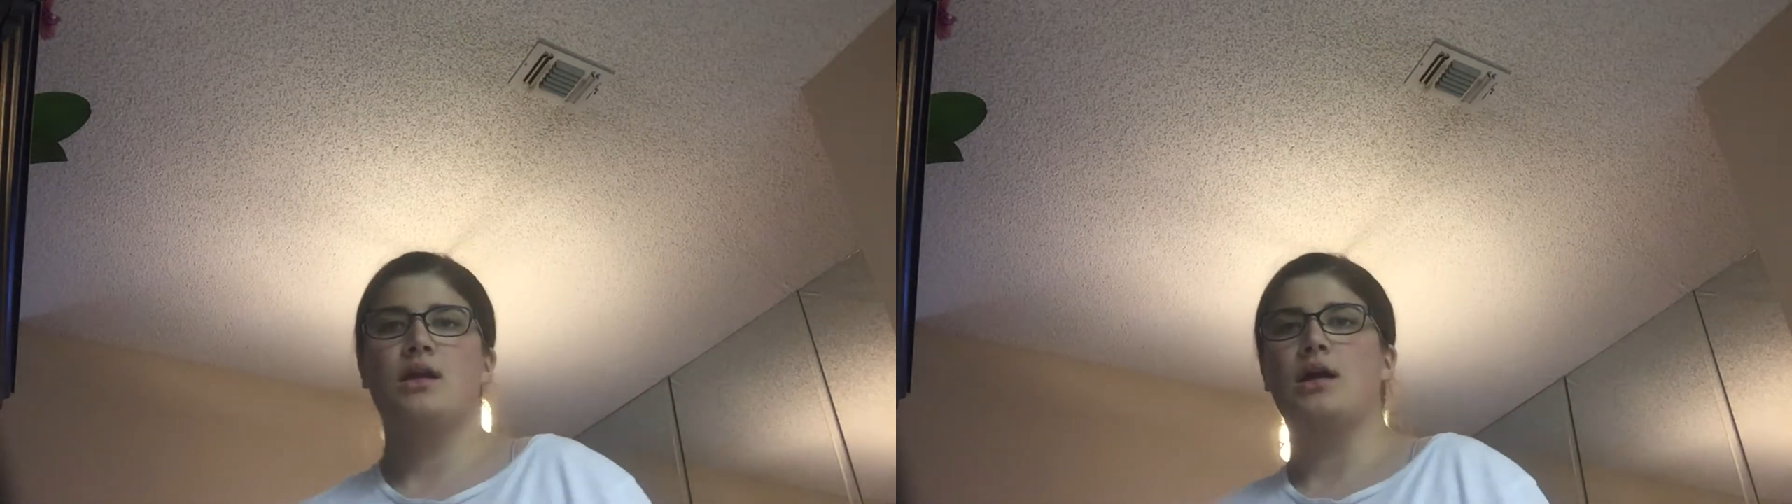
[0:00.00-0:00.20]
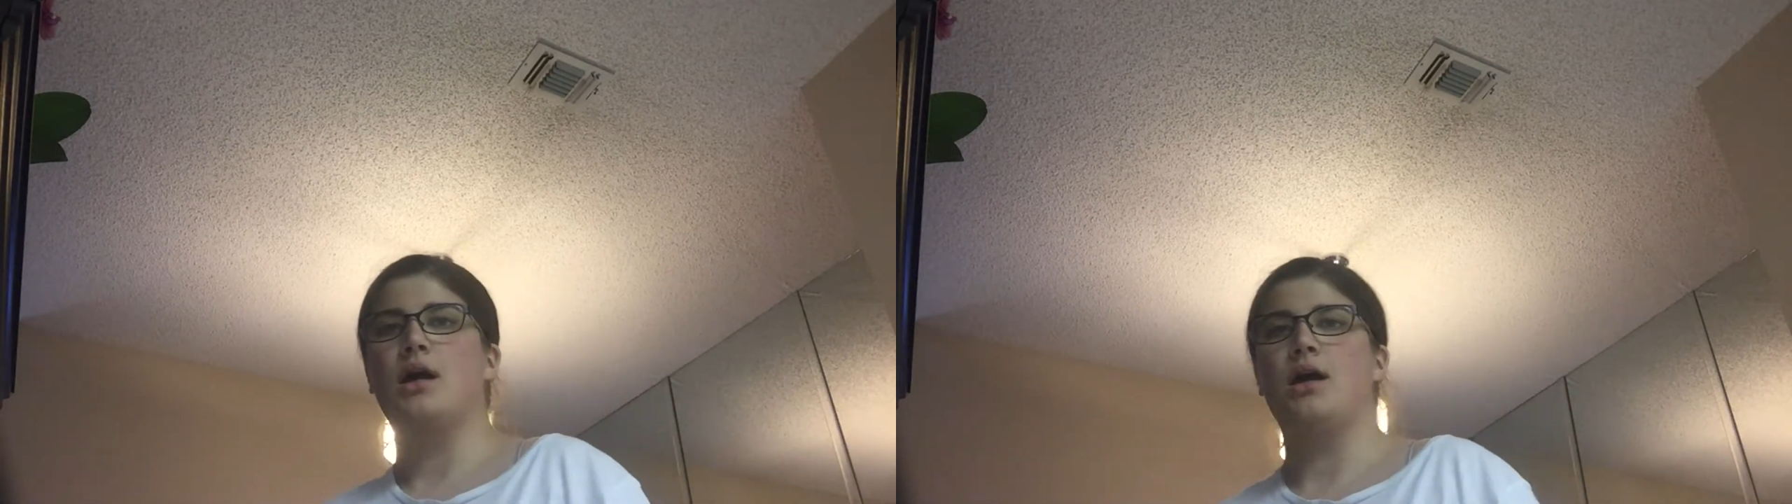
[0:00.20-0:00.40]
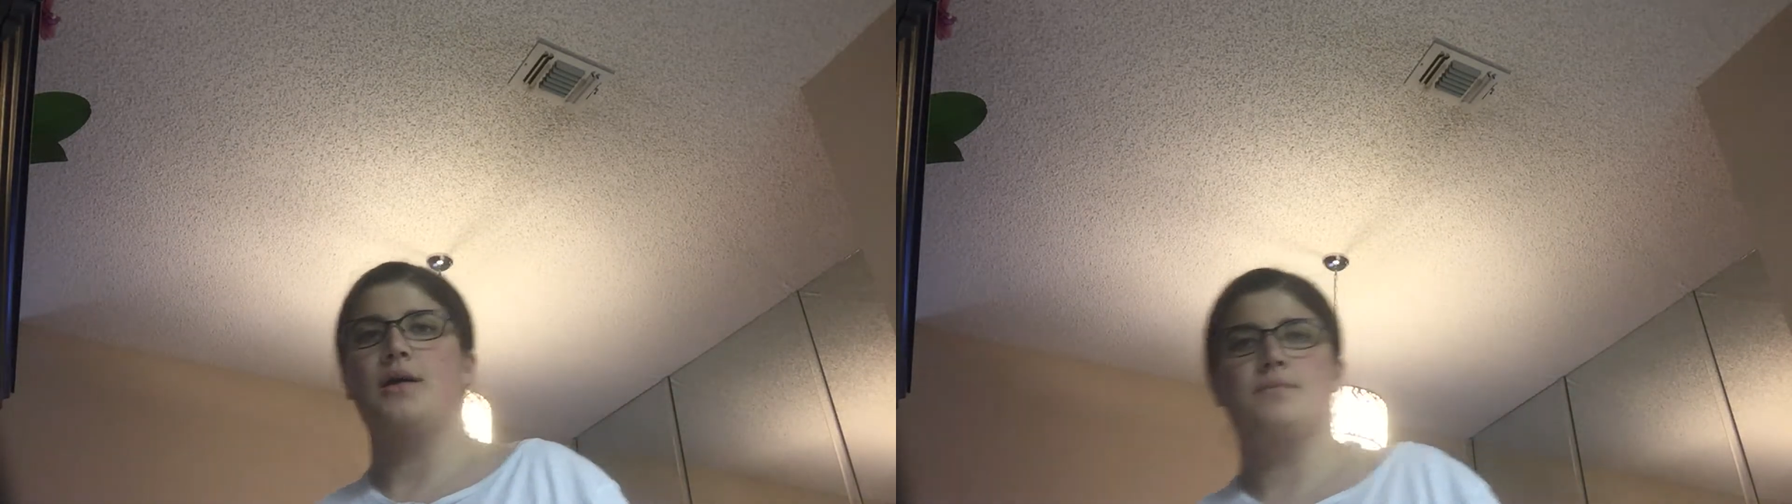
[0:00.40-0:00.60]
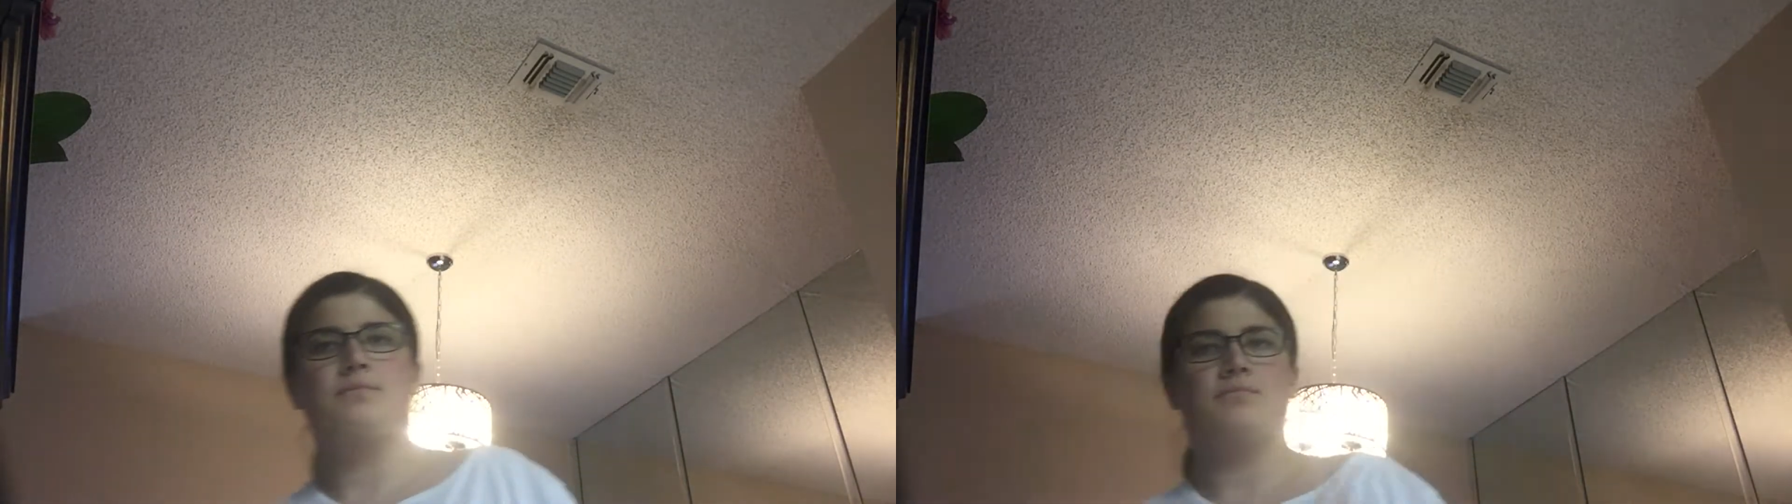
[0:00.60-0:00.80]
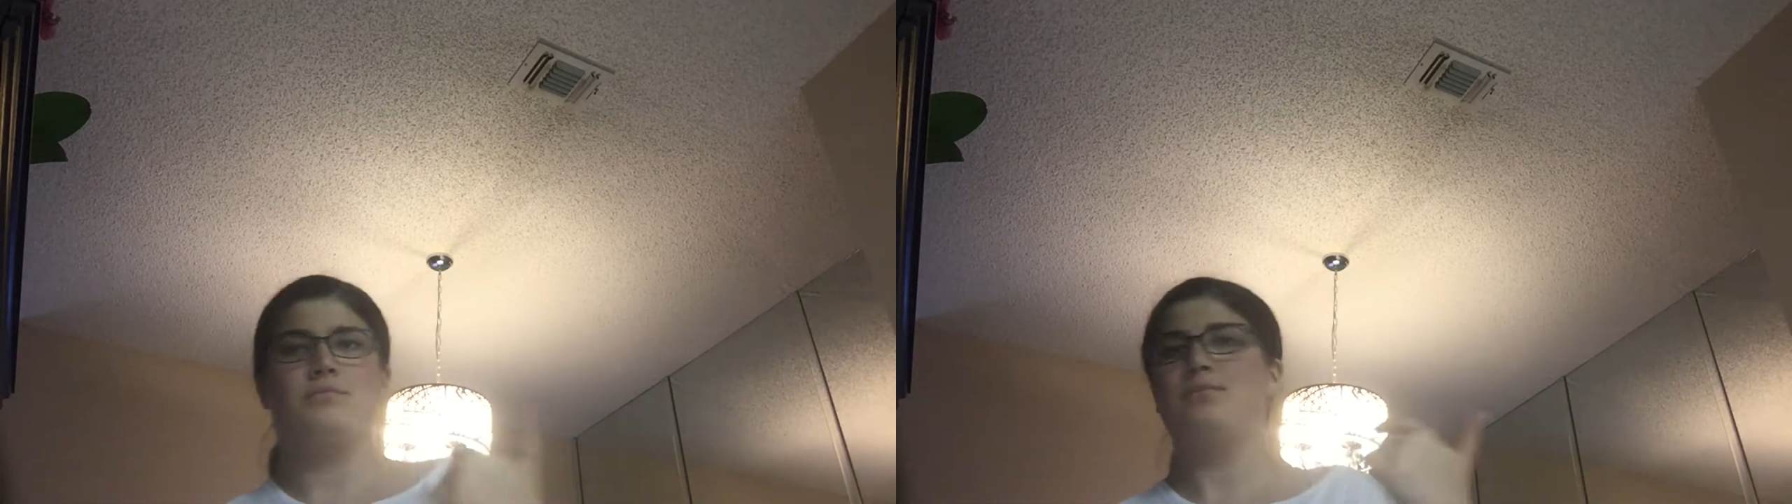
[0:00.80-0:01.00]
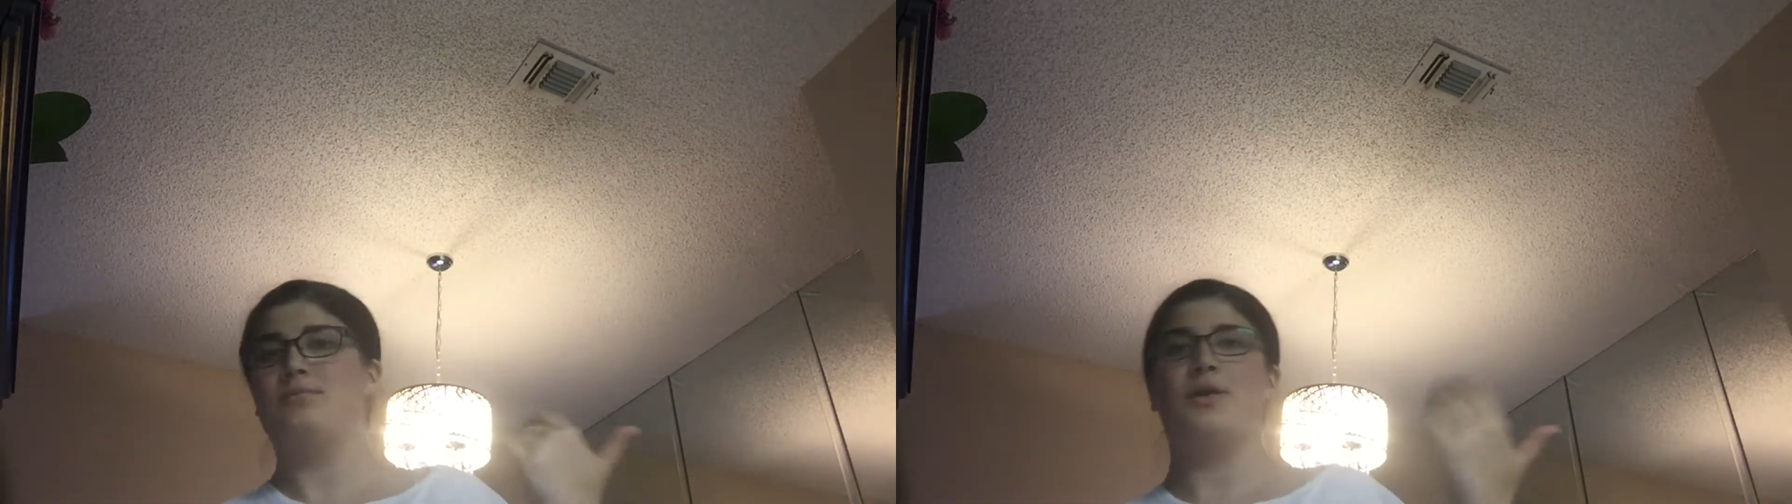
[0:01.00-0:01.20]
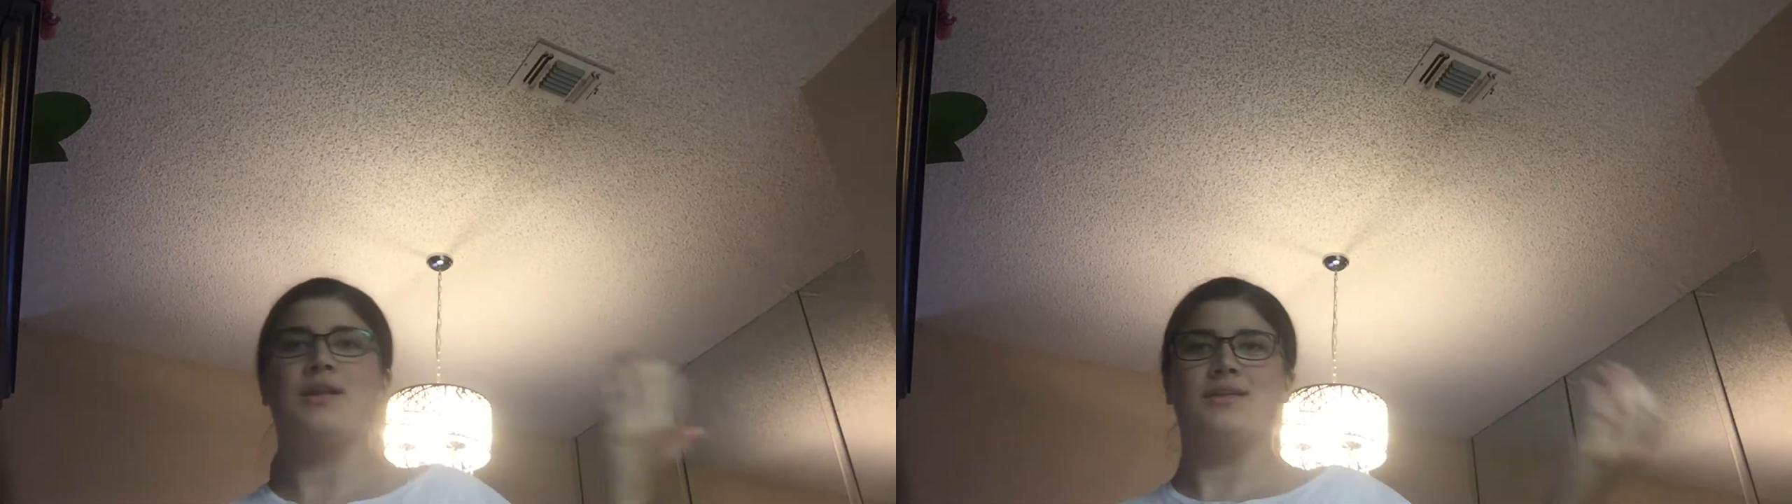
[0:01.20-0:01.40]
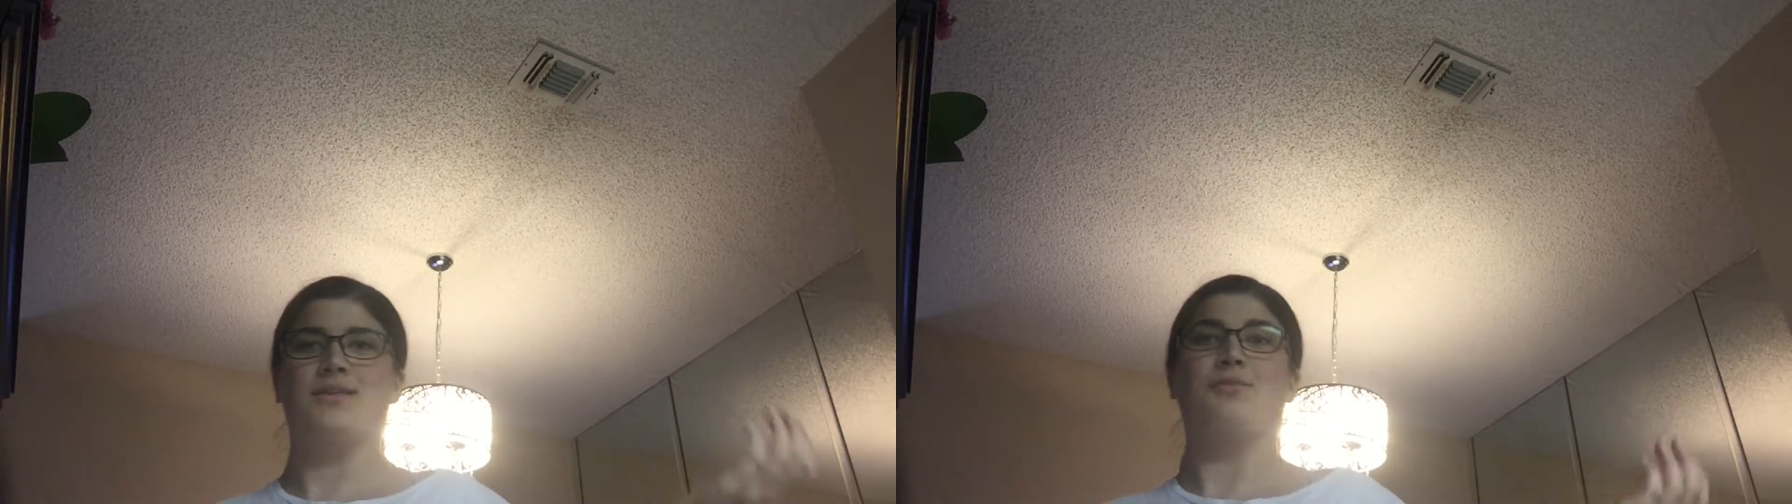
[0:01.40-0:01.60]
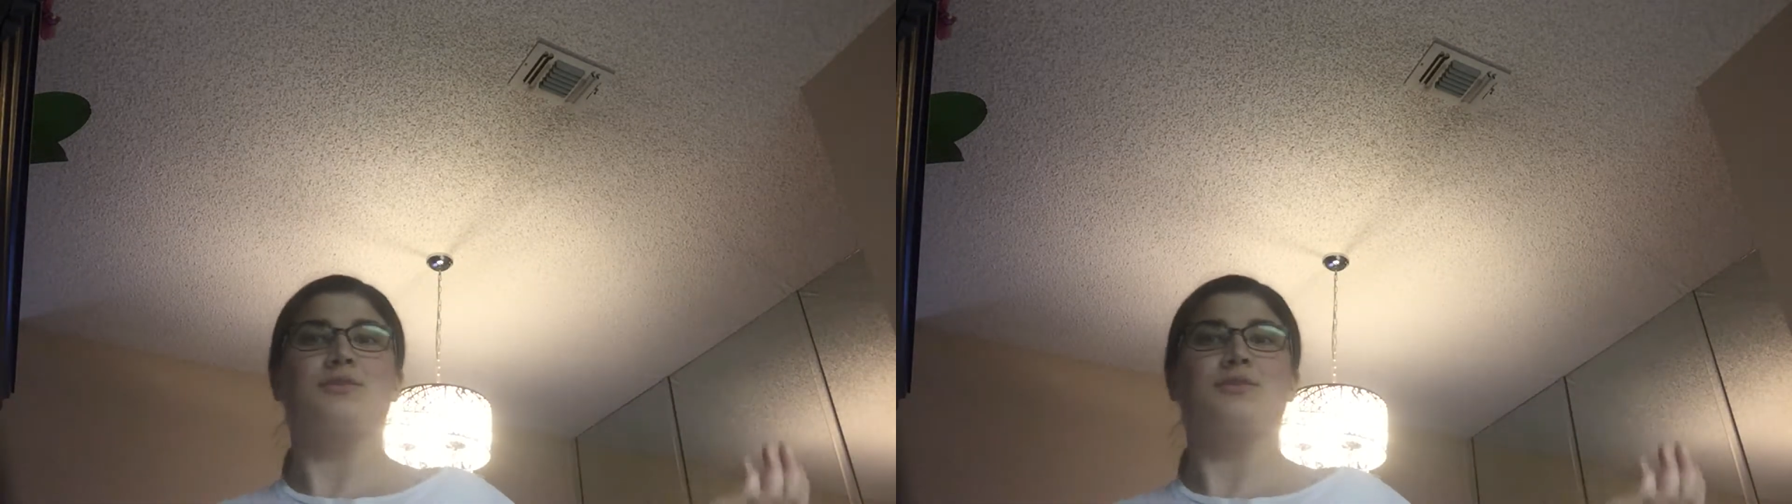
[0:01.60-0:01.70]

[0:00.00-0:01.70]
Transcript: Um, what is so